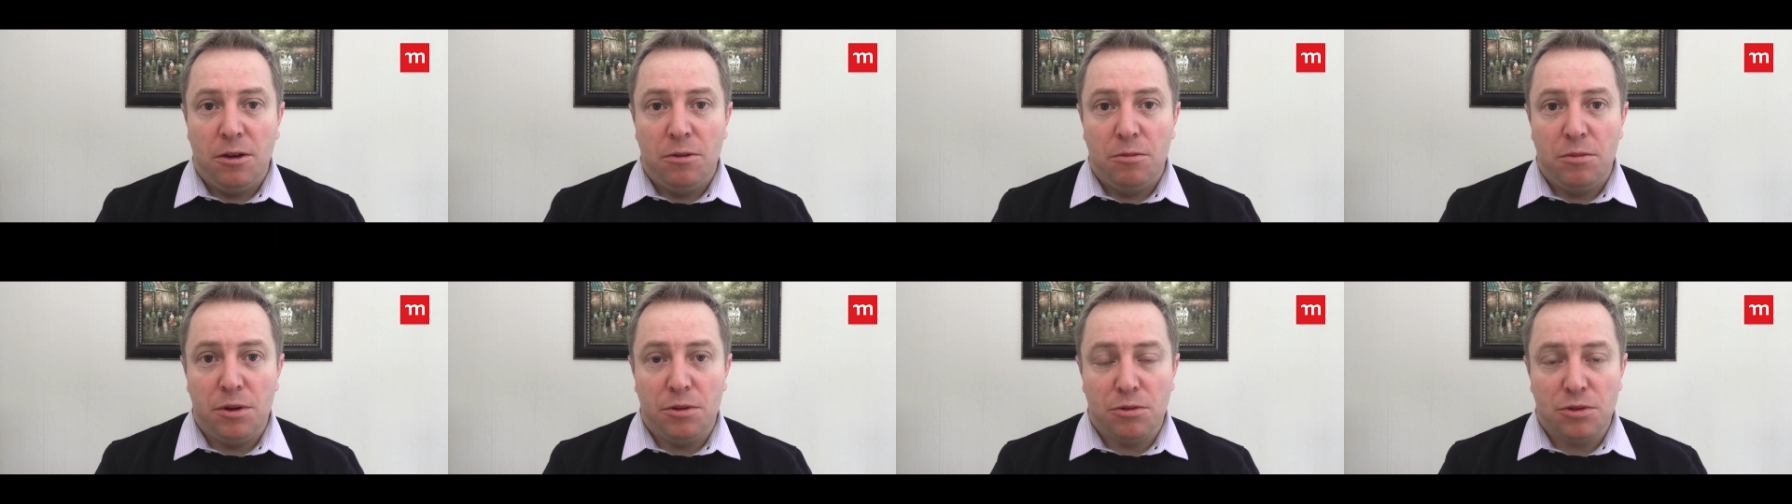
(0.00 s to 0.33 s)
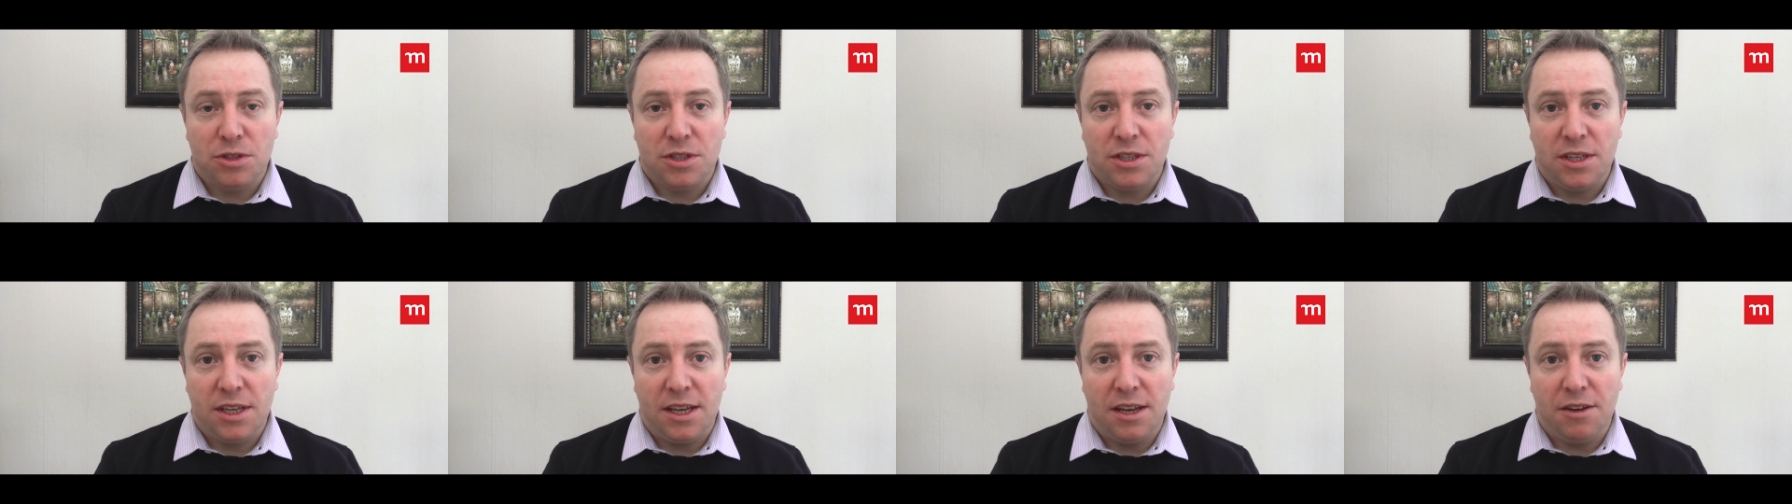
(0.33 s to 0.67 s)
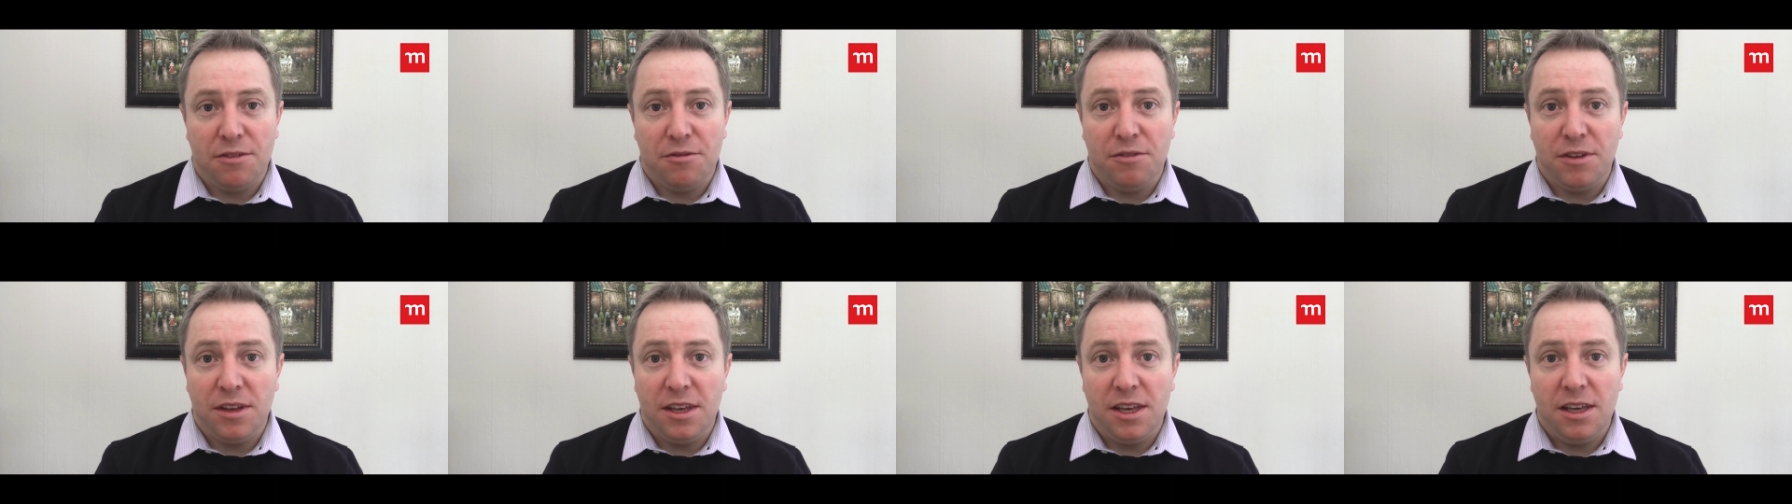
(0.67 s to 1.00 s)
we will see
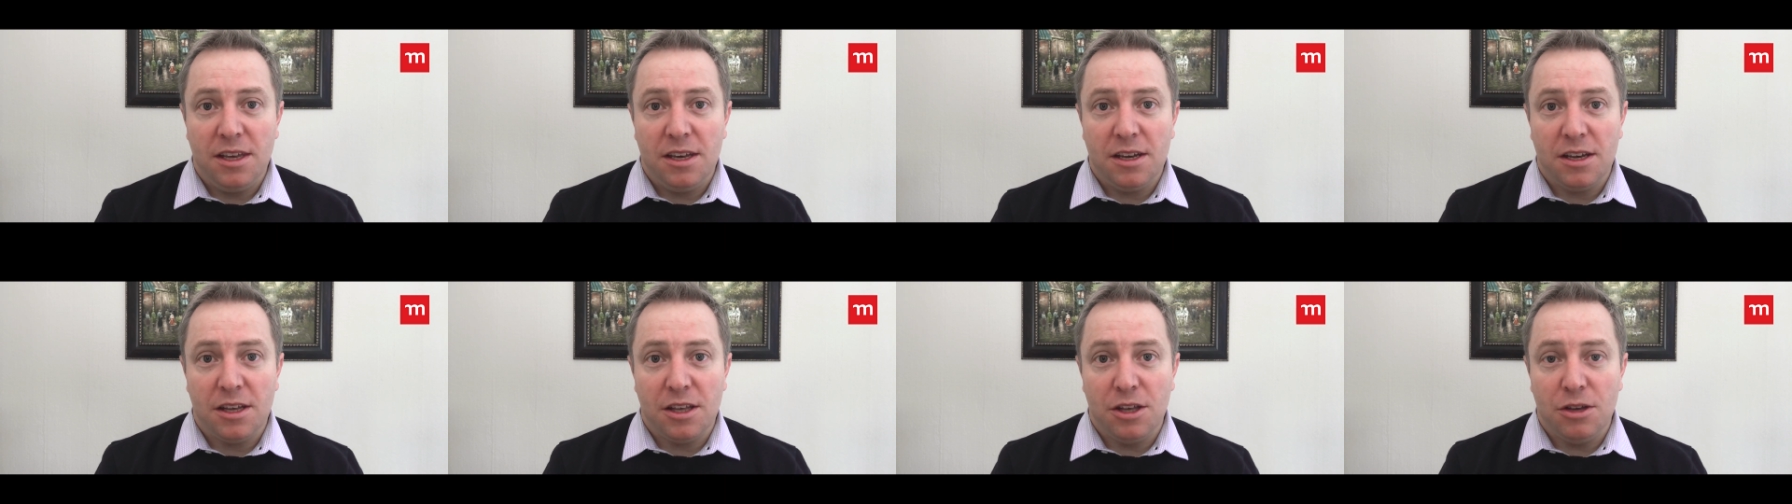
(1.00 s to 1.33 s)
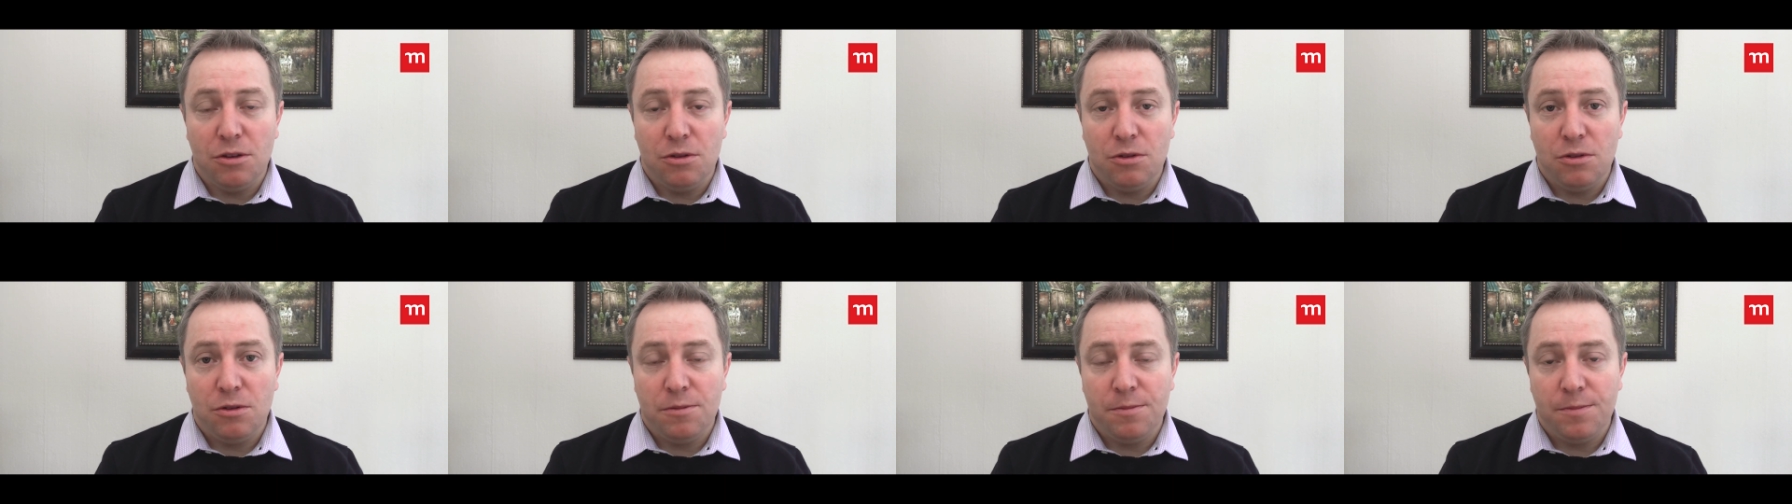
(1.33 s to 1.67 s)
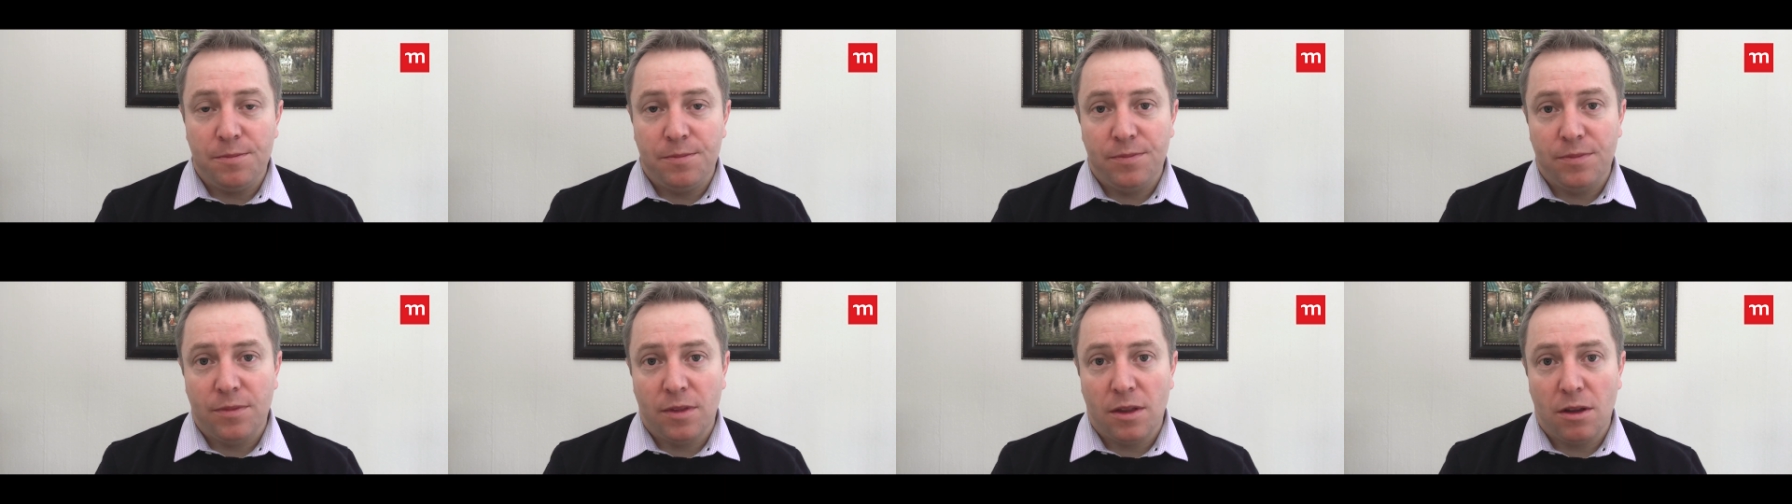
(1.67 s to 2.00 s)
a V, a U,